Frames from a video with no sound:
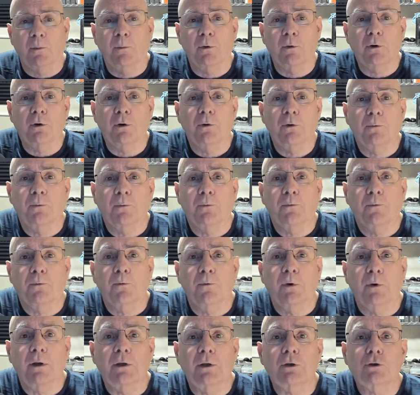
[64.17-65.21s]
where you
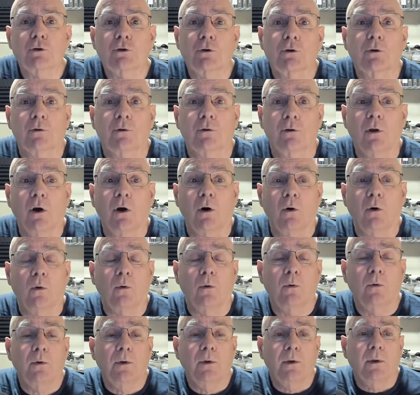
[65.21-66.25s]
really should
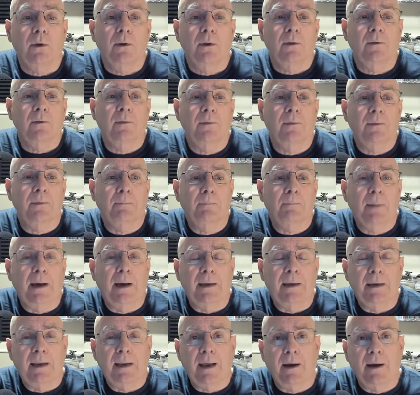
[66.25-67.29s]
know by
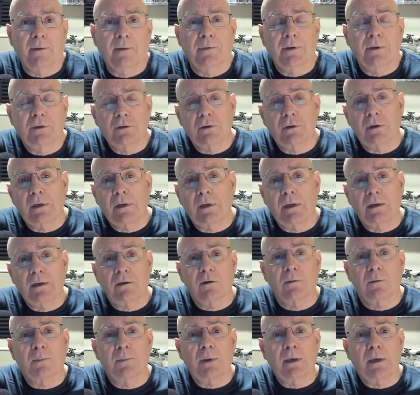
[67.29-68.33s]
now that you need
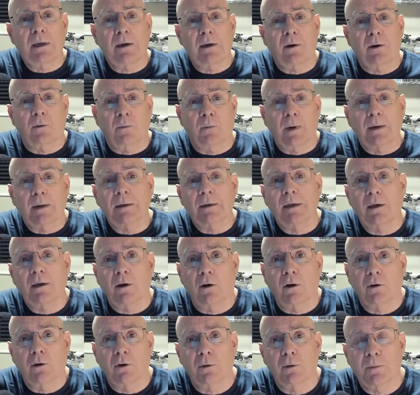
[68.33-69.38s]
to be correcting
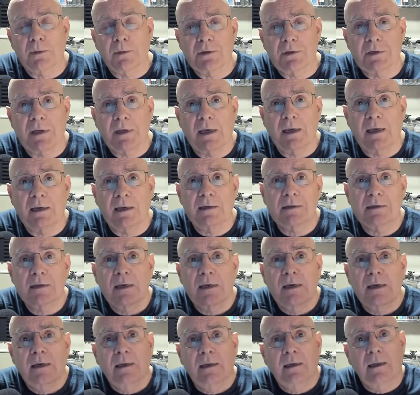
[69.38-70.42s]
all your mistakes
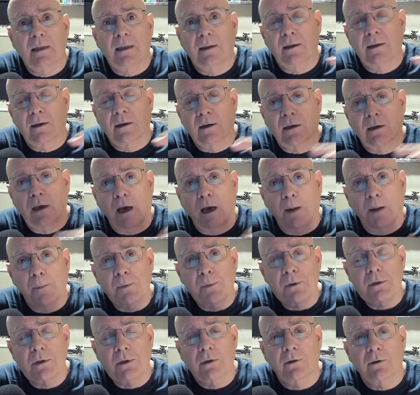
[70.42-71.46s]
and then
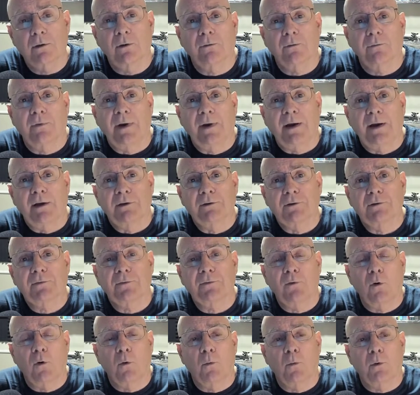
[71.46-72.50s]
copying your files
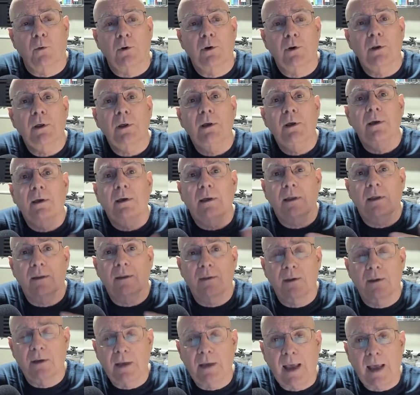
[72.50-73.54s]
forward and
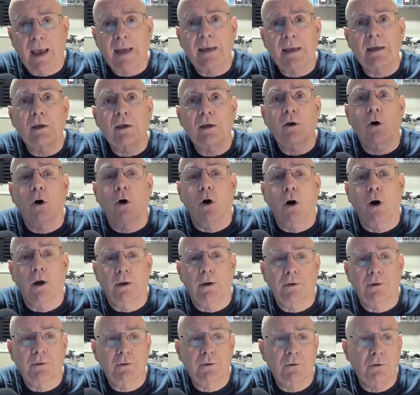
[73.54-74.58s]
then adding
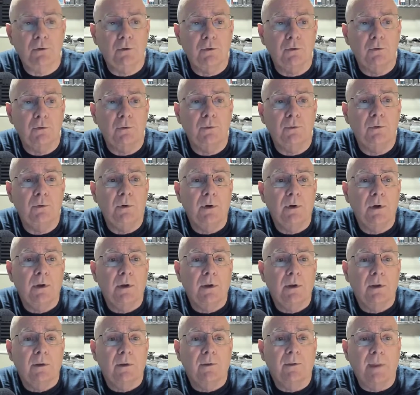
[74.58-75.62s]
on to
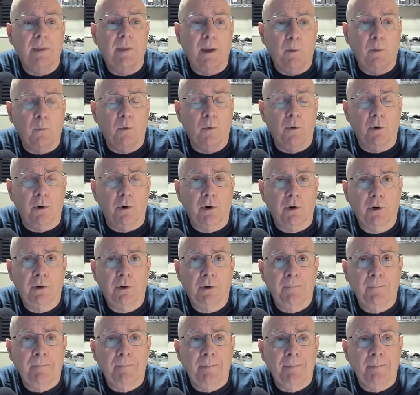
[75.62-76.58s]
that work.